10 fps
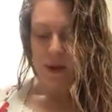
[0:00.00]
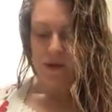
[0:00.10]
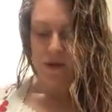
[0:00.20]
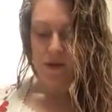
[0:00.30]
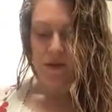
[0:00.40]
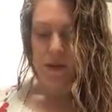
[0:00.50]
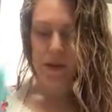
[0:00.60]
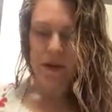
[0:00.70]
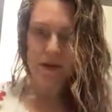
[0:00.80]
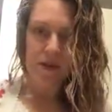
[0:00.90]
So this one I'm
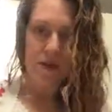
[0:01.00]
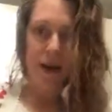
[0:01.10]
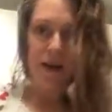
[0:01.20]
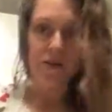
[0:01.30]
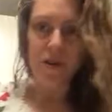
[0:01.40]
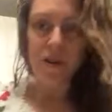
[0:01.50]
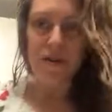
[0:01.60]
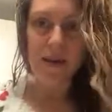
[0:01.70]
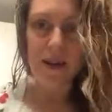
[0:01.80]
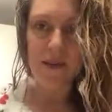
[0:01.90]
going to use is the Hydrating
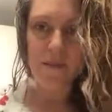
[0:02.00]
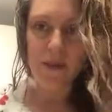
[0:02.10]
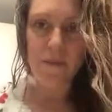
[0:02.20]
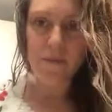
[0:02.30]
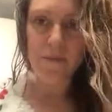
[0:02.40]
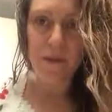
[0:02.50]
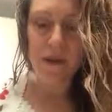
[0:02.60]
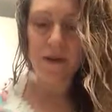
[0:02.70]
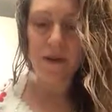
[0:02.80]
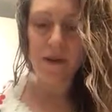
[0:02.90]
Styling Cream,
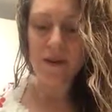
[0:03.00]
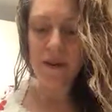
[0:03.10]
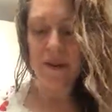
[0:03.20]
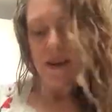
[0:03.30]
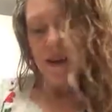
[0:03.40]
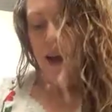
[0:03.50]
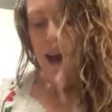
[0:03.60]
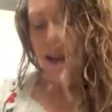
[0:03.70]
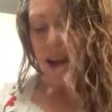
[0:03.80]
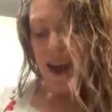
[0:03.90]
Moroccan Oil.
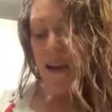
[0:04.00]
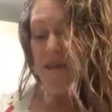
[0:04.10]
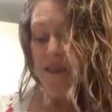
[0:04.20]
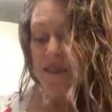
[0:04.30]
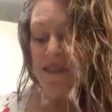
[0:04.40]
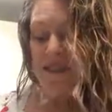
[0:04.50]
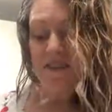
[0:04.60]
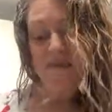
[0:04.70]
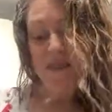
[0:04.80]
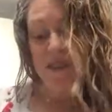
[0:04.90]
I have this,
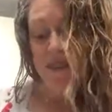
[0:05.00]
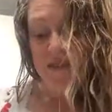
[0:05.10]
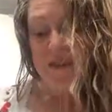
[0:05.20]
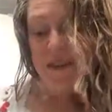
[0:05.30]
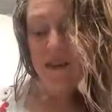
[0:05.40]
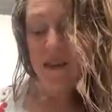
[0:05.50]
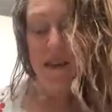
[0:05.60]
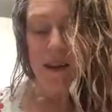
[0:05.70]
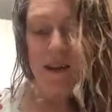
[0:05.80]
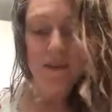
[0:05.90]
I'm just going to use it.
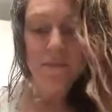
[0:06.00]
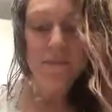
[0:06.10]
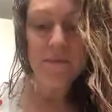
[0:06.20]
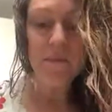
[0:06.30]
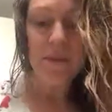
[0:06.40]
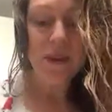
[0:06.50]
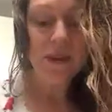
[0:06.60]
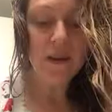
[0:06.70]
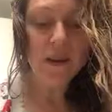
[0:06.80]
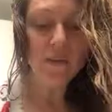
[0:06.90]

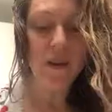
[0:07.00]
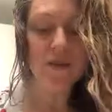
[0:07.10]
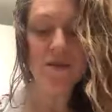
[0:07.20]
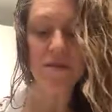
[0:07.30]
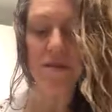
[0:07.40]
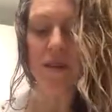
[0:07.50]
It works.